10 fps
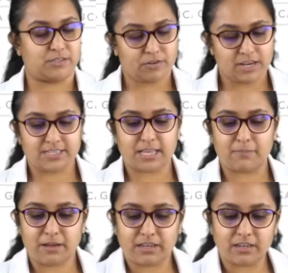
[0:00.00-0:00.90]
For
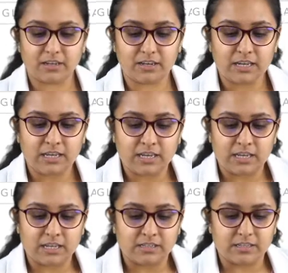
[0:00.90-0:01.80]
example, here
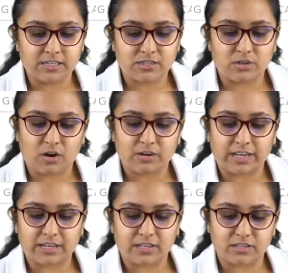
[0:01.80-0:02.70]
this dot
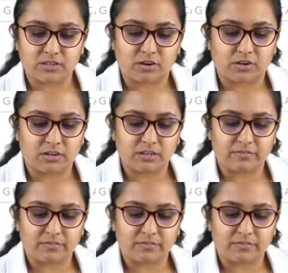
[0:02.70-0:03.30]
and this dot,